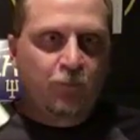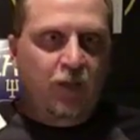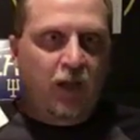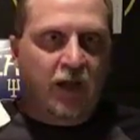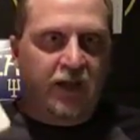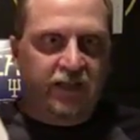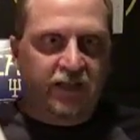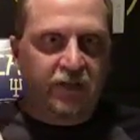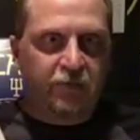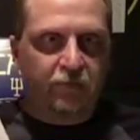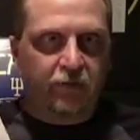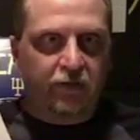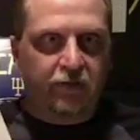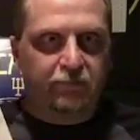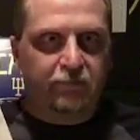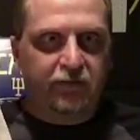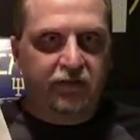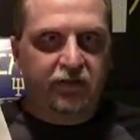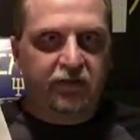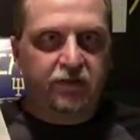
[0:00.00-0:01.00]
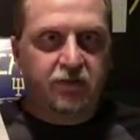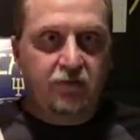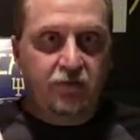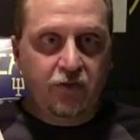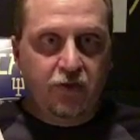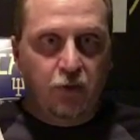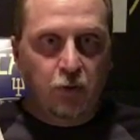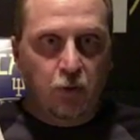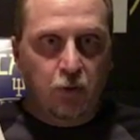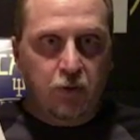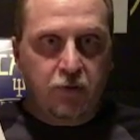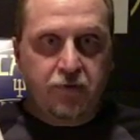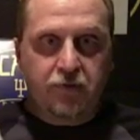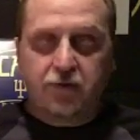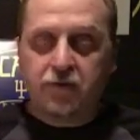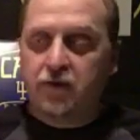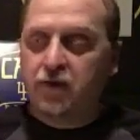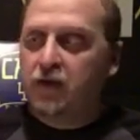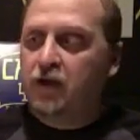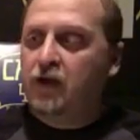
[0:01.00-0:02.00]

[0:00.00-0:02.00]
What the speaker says: Highly recommended, The North.